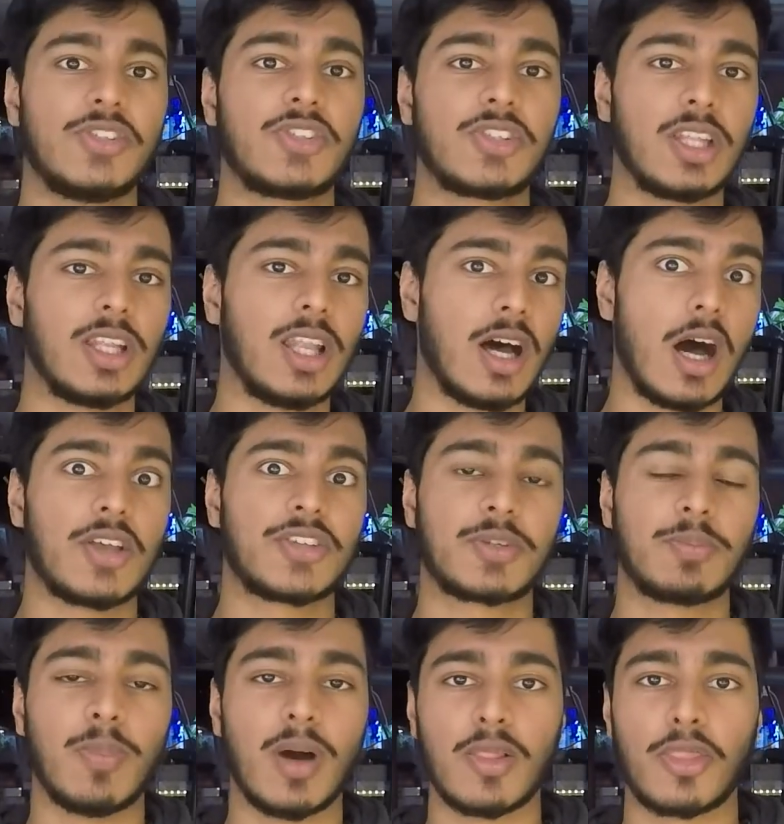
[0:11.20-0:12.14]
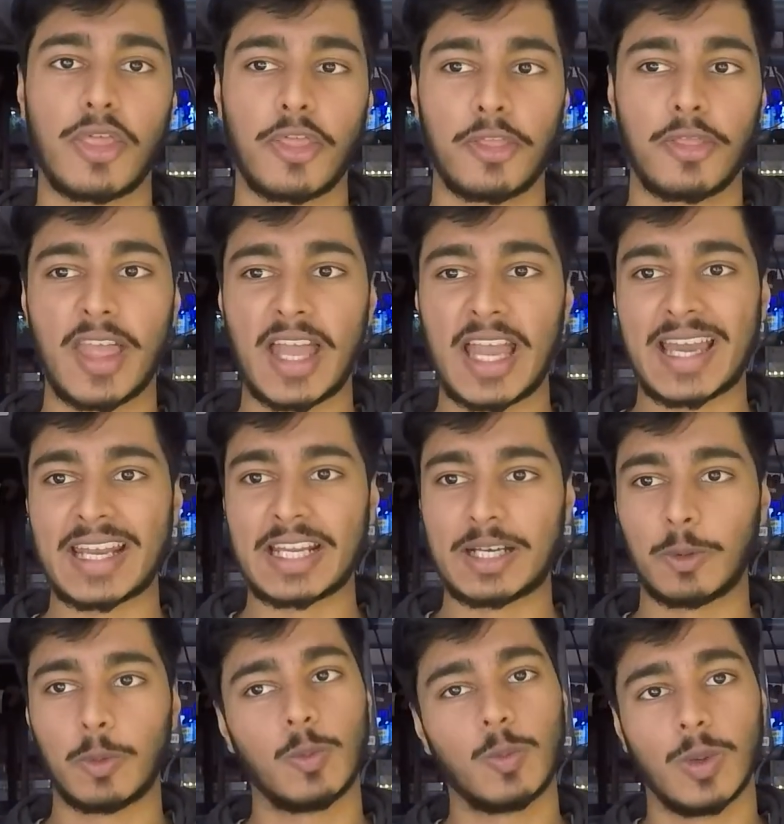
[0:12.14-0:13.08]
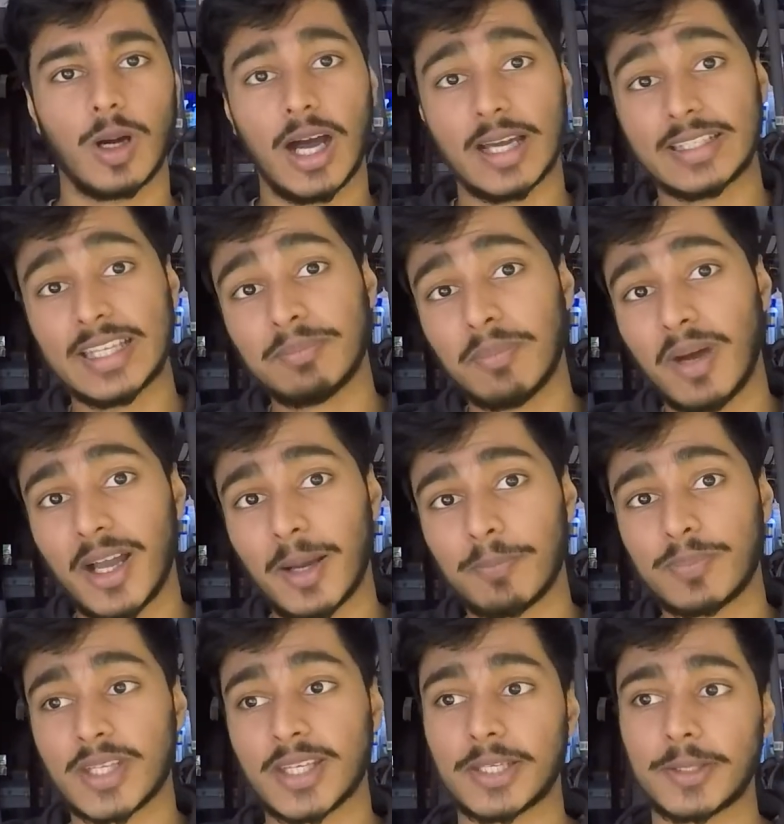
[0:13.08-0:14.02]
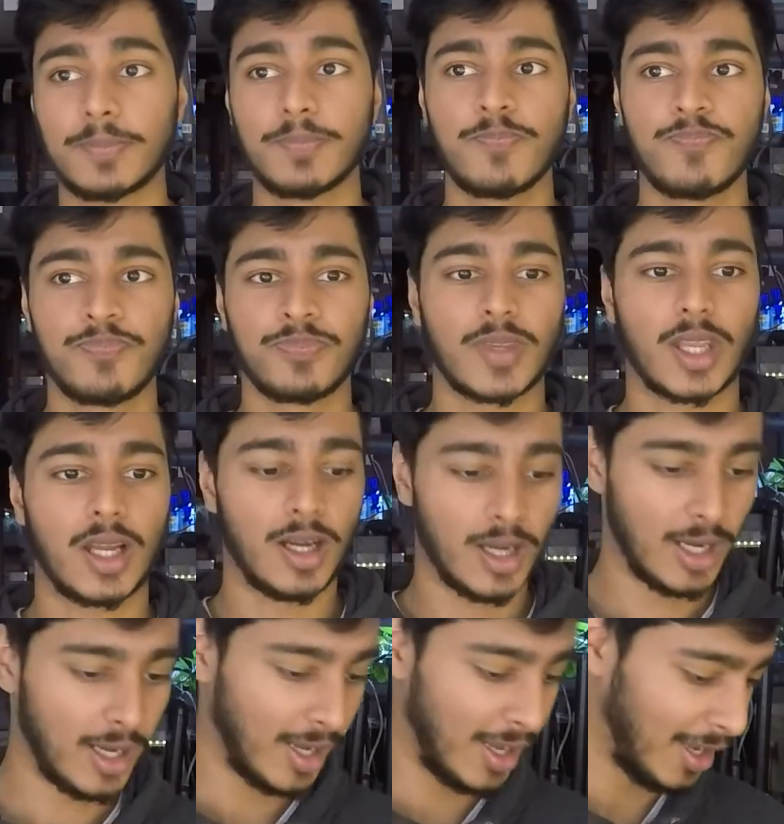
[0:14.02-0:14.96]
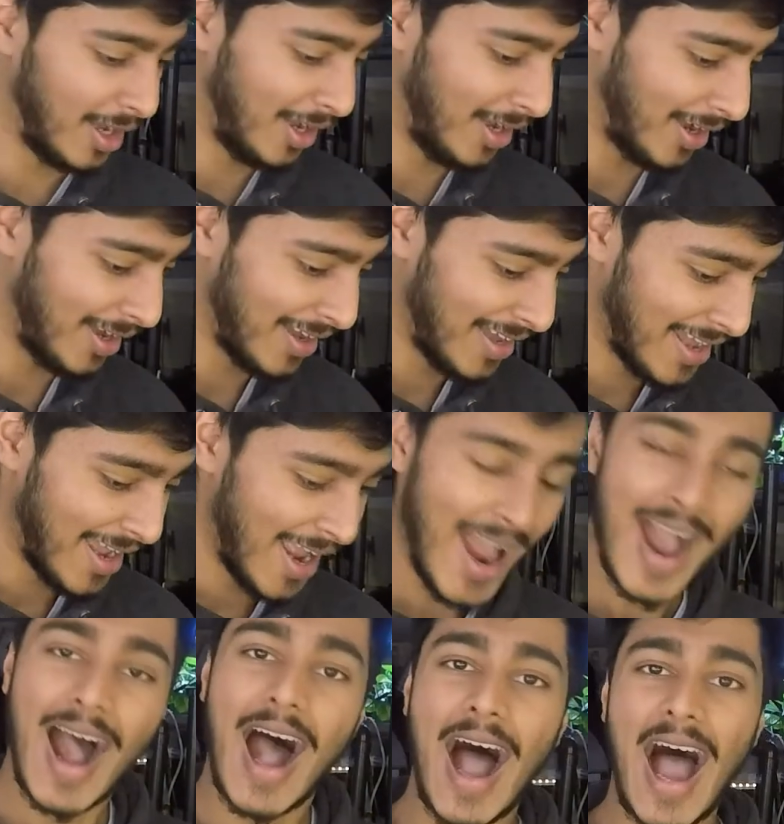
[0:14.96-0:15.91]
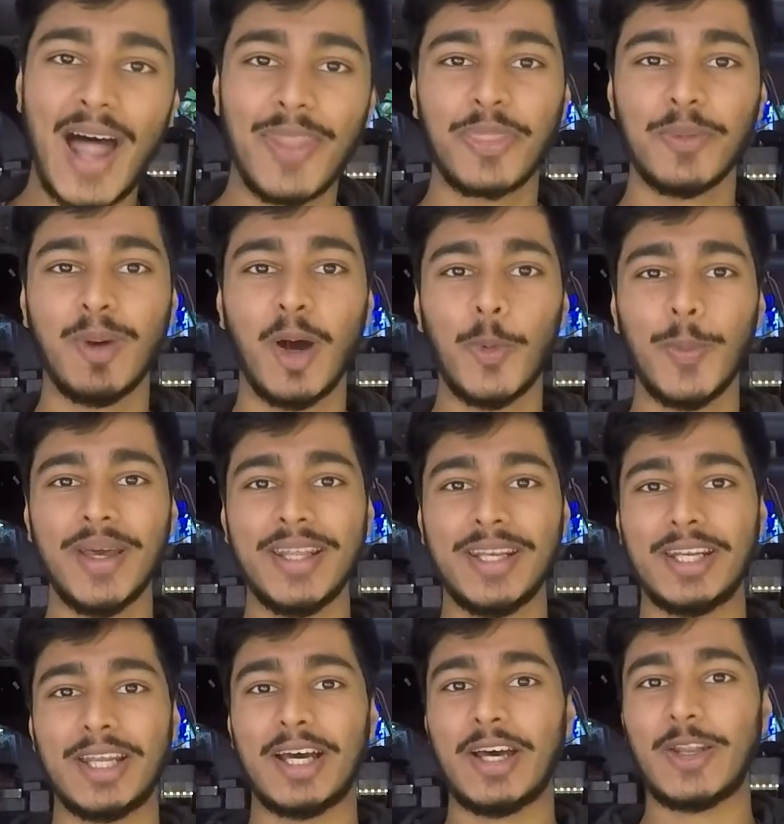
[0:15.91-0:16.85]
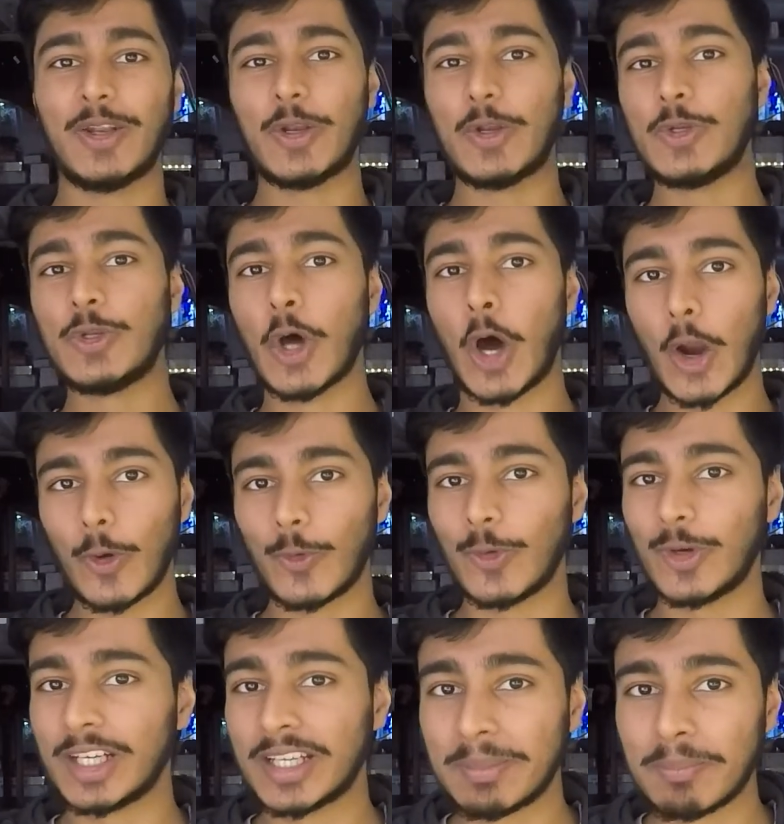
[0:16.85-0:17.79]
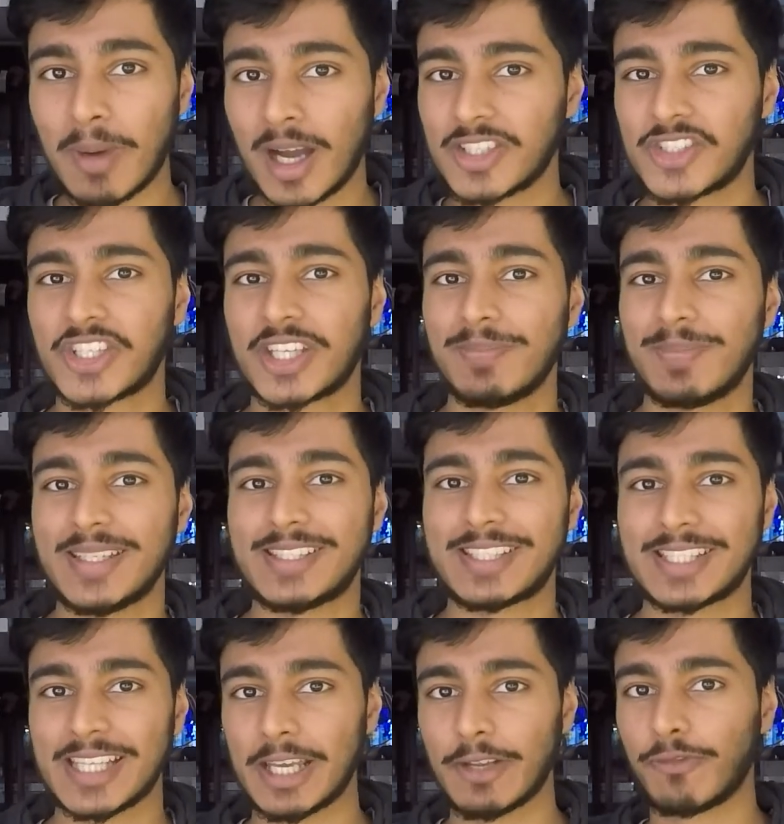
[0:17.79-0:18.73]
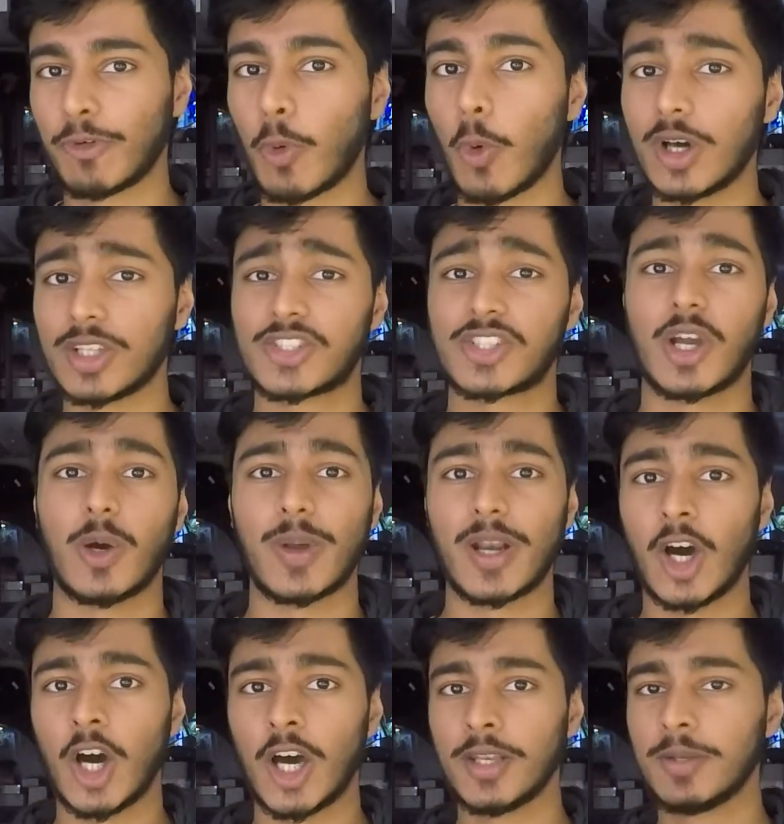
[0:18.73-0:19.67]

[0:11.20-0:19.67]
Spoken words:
the last month that I did my update. At the moment, not really much can be said for what's going on